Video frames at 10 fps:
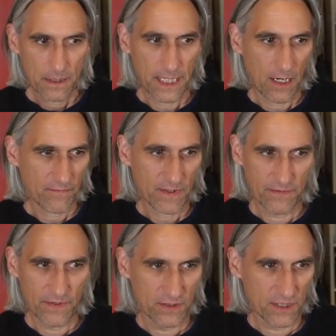Now, Van
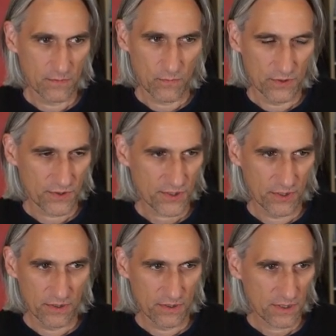der Wiel didn't want
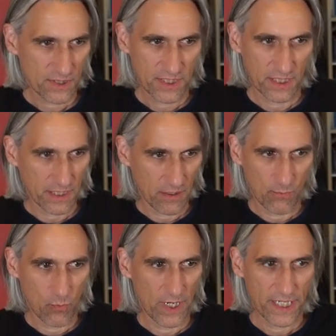to sit there
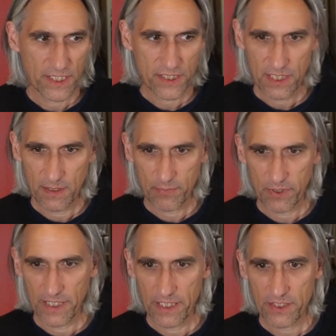and wait. He
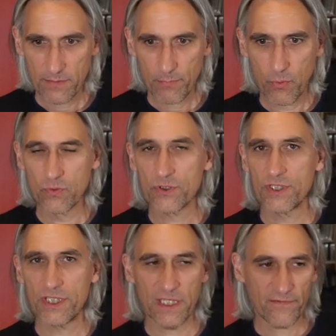played pawn to
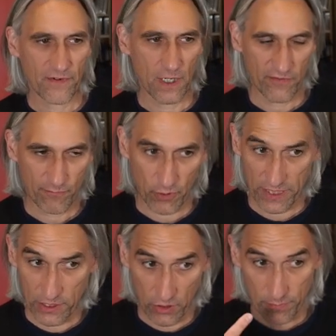d5,
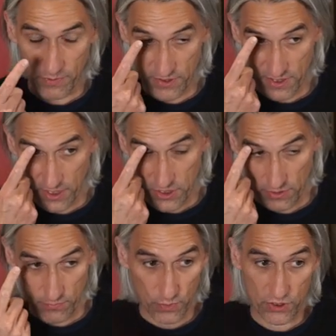breaking open the
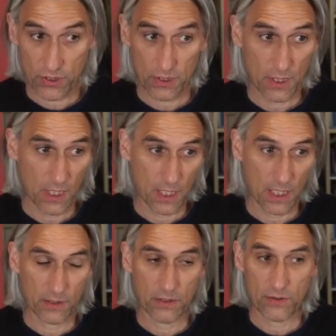centre, which
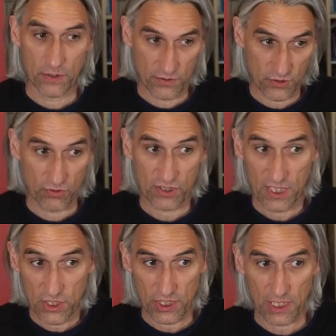you know,
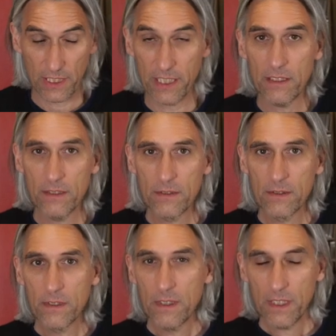strategically
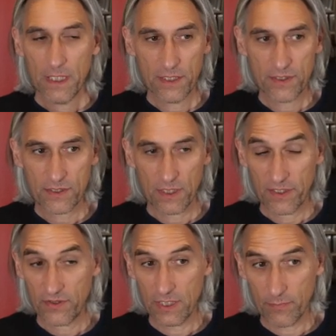is,
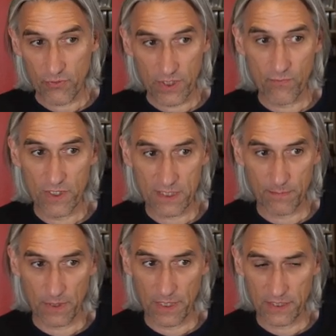I think, a pretty
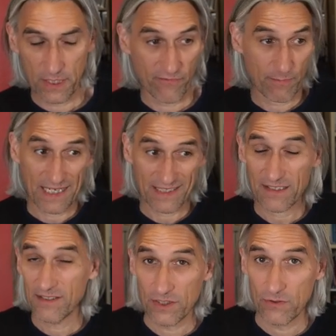reasonable idea. If black
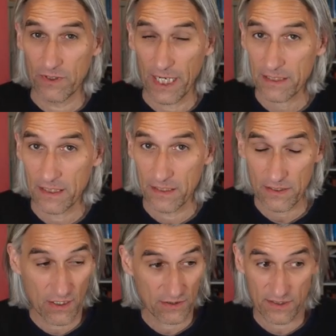doesn't do that, then it's
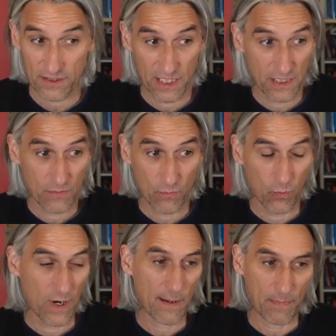hard to see
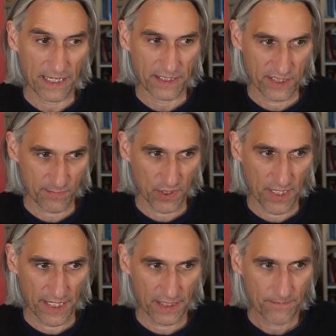where black is
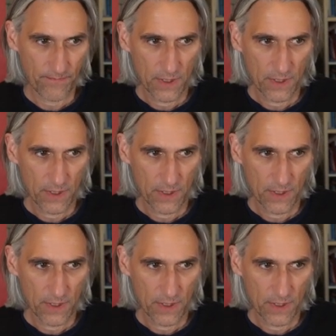playing.